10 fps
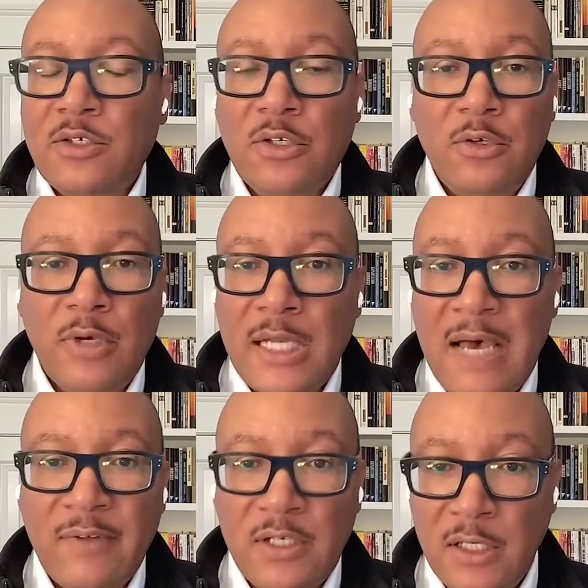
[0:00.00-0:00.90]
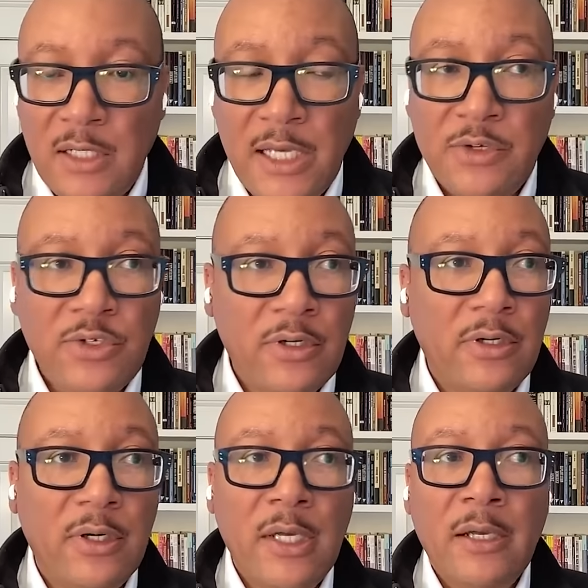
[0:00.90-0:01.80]
You know you can have a
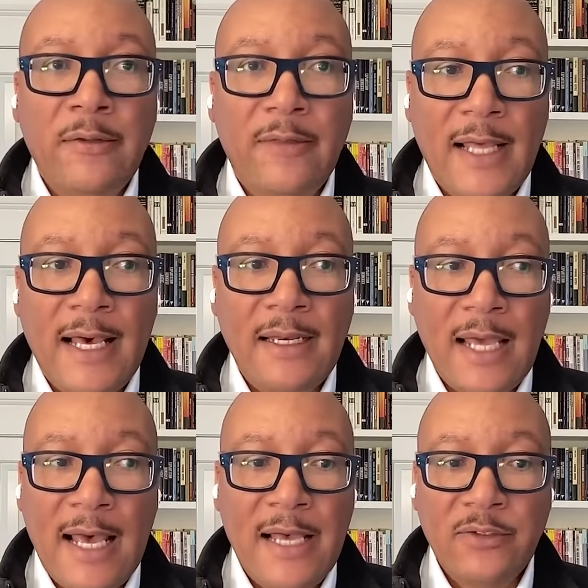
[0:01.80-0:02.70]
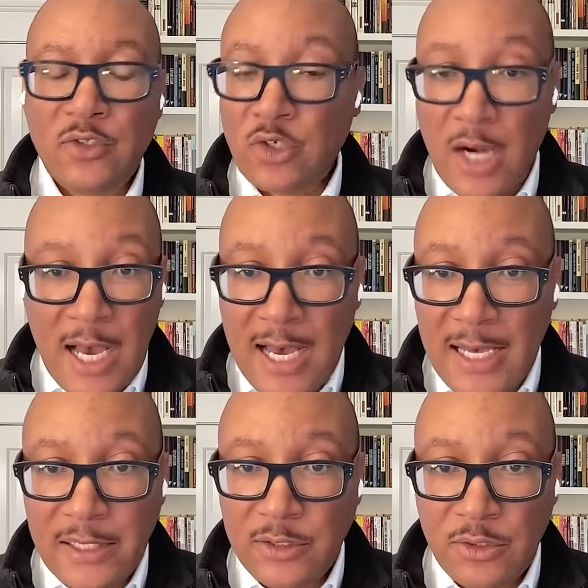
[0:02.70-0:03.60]
teenager that has
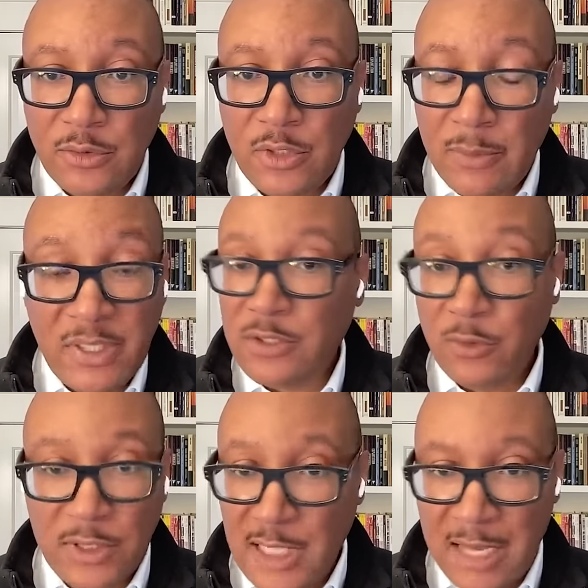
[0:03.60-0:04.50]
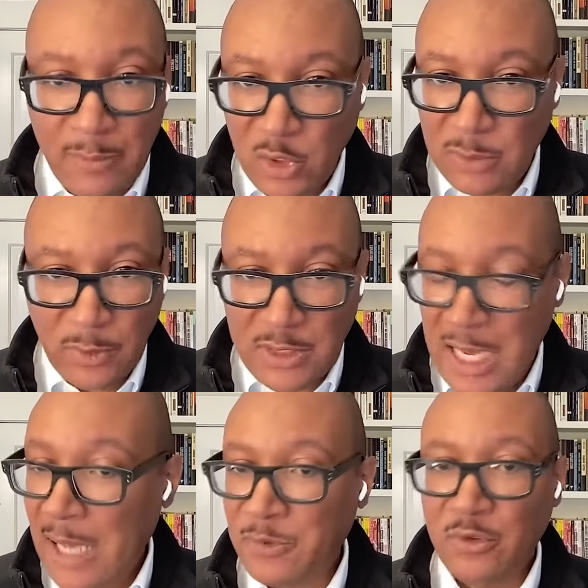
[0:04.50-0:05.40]
tried to commit suicide multiple
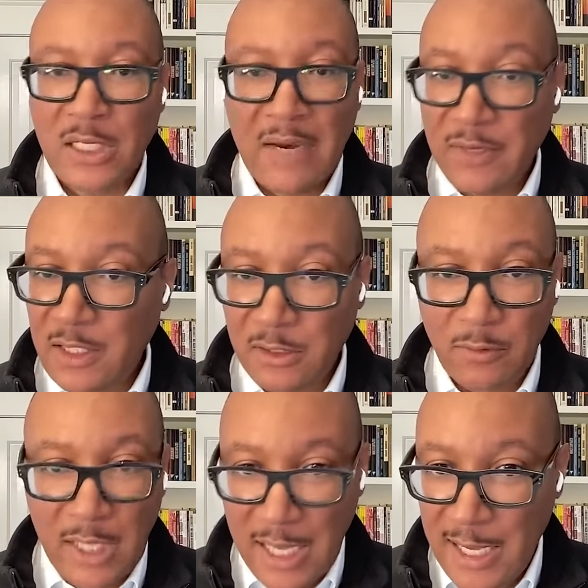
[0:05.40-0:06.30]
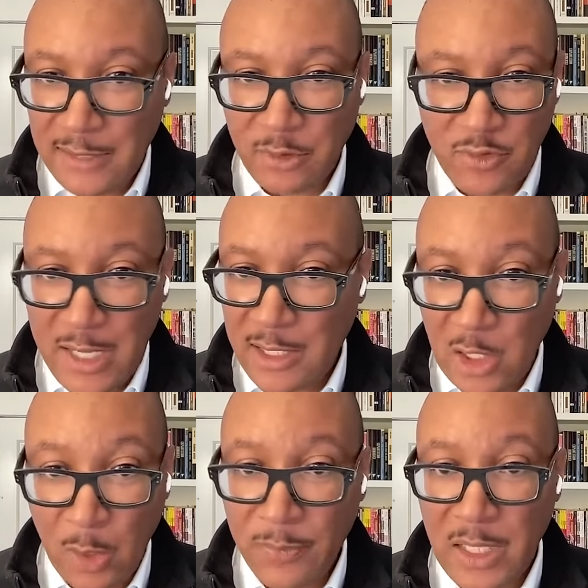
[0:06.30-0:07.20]
times. You've done everything you can to try to
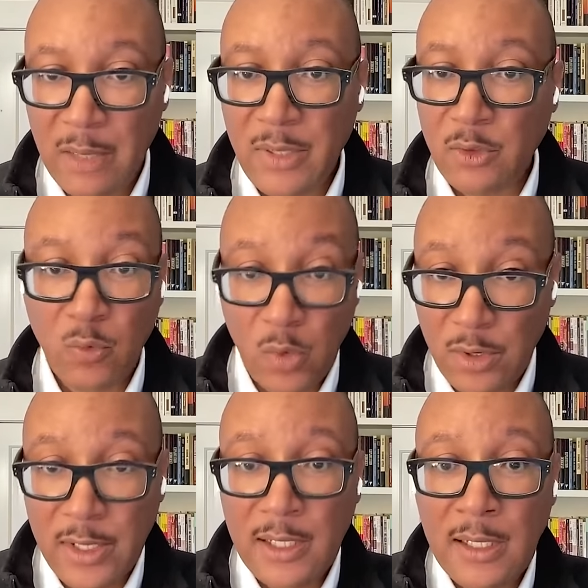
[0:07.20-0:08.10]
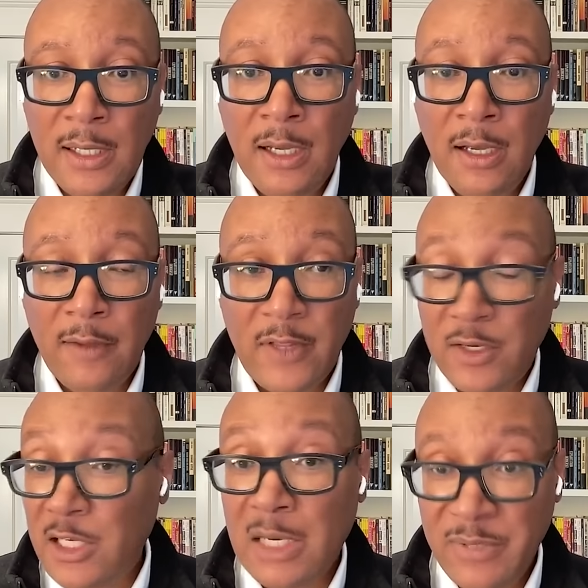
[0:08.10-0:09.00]
help them, and you worry that
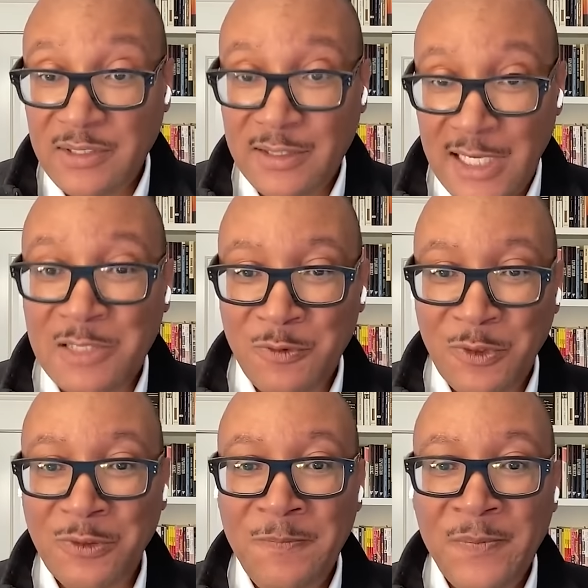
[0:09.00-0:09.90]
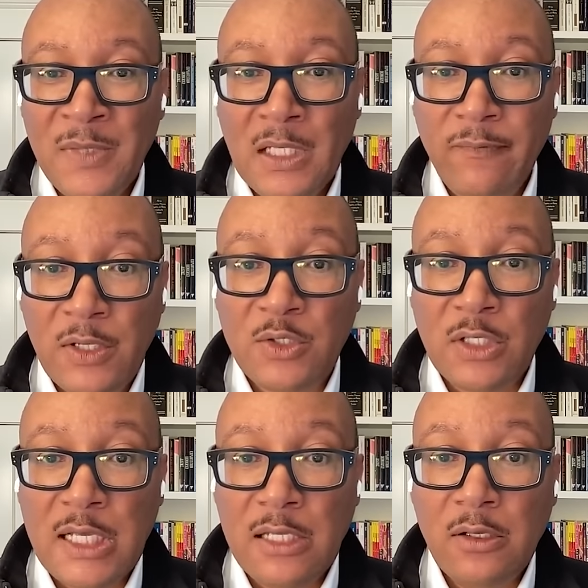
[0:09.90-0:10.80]
they're going to be successful
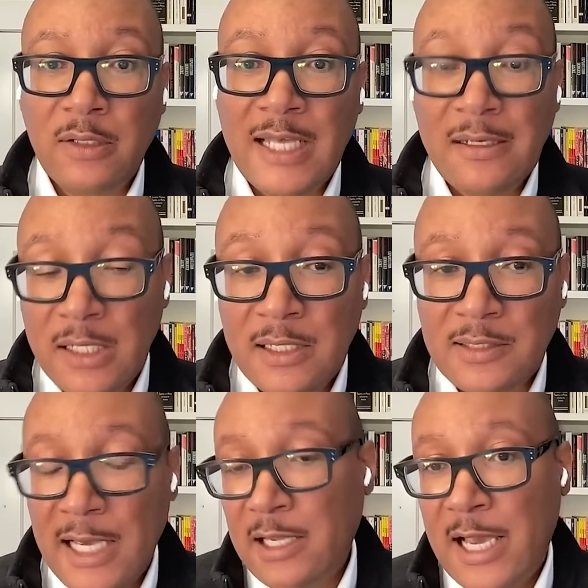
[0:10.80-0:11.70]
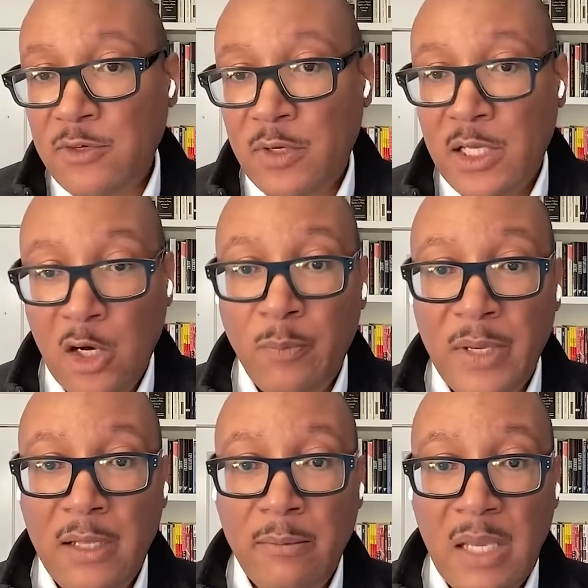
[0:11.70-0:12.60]
eventually they need psychiatric help
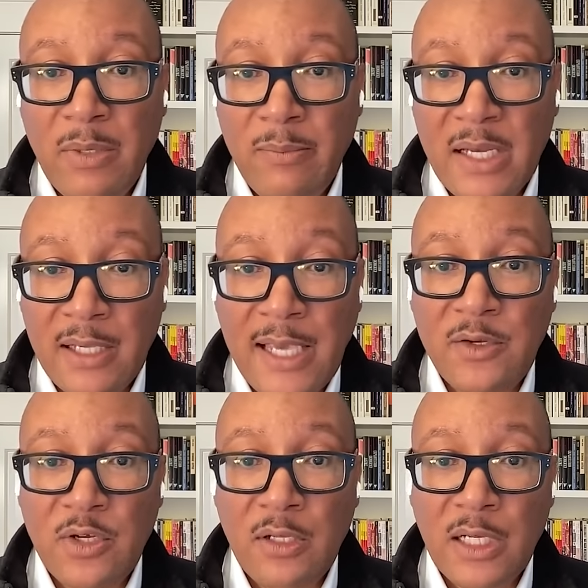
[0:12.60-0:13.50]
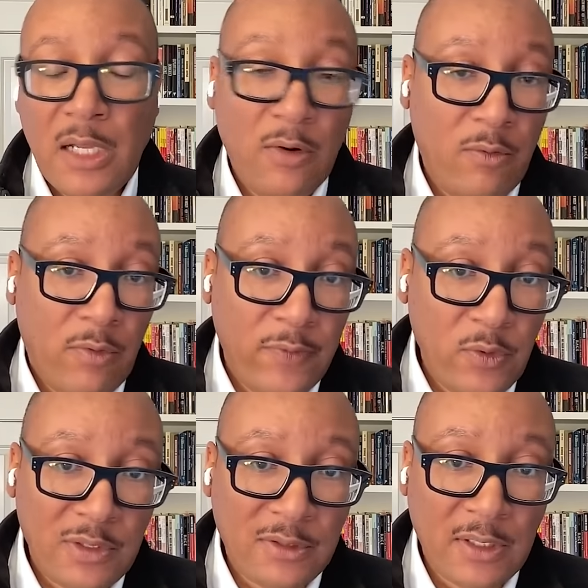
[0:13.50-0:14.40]
and maybe medication that they are
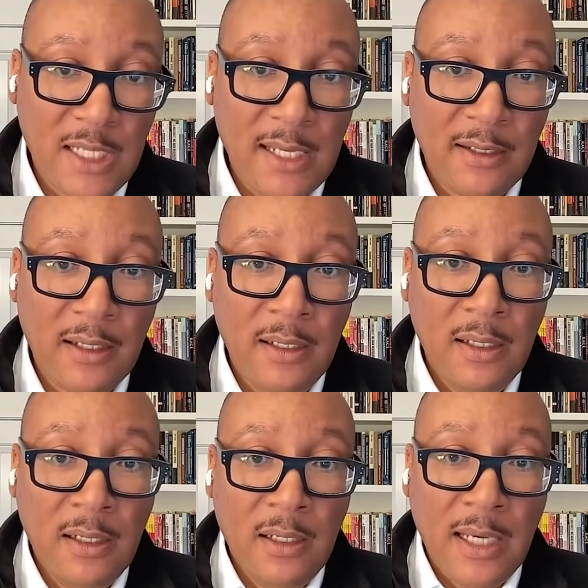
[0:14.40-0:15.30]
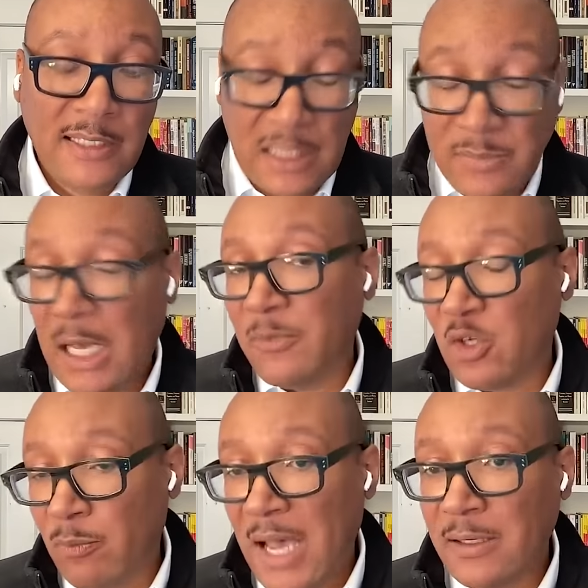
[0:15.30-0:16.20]
refusing to take. And sometimes
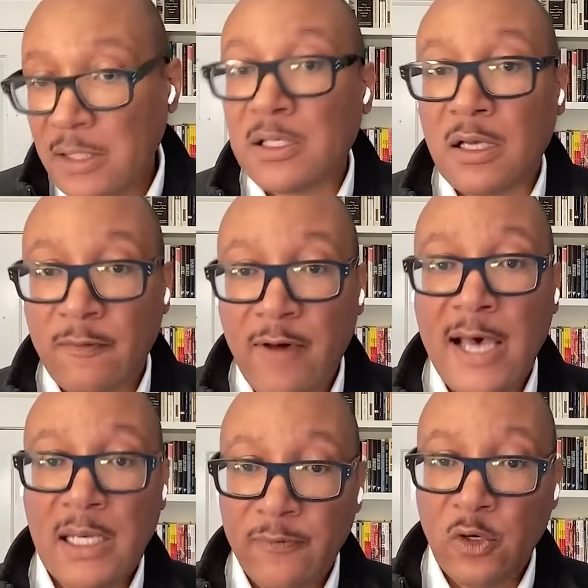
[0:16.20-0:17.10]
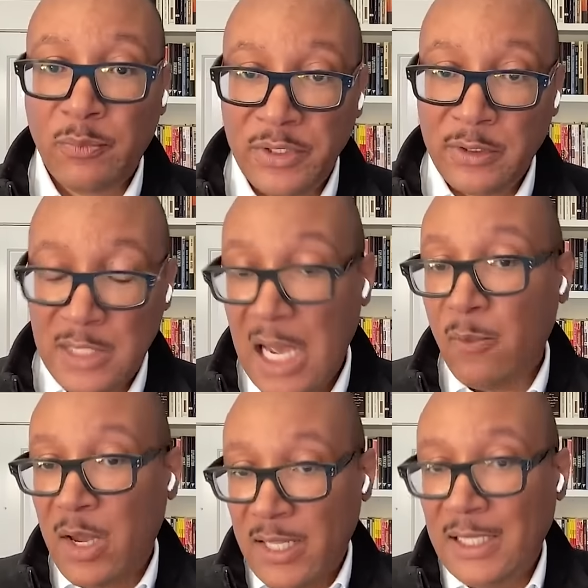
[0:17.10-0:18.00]
you might need to confine them for a period of
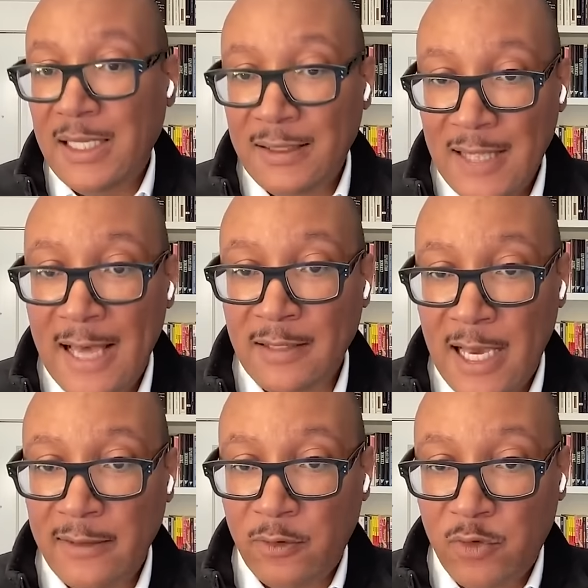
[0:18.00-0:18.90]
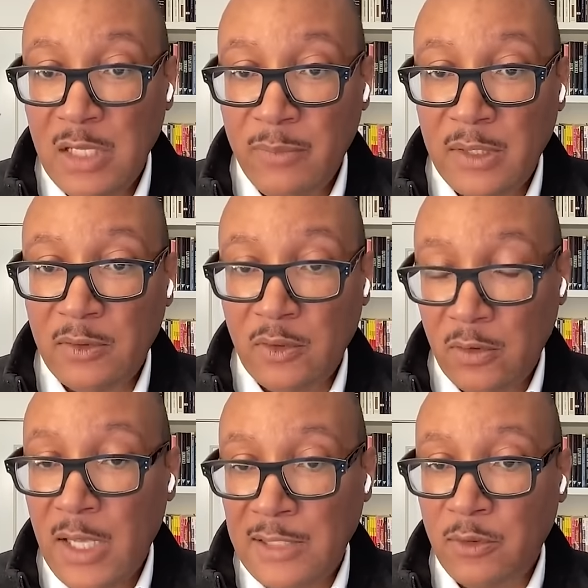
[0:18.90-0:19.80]
time while they get that kind of treatment so
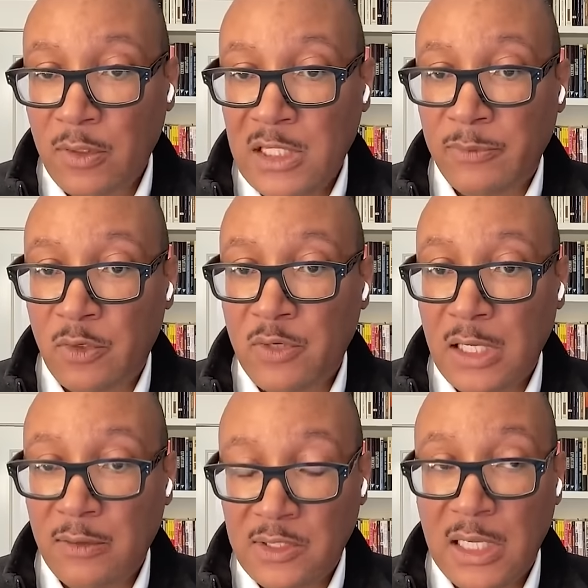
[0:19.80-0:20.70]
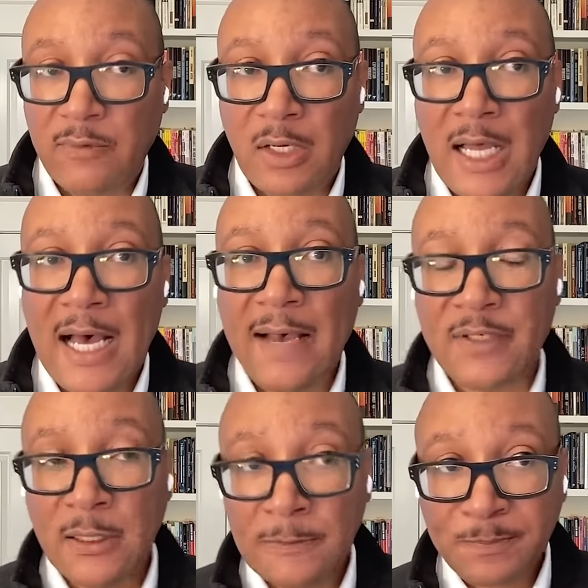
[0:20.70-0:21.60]
you, as you yes. attempt to save their
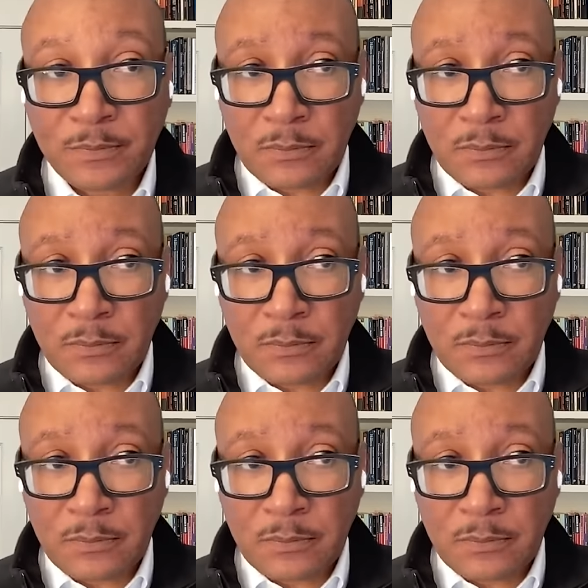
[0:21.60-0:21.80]
lives.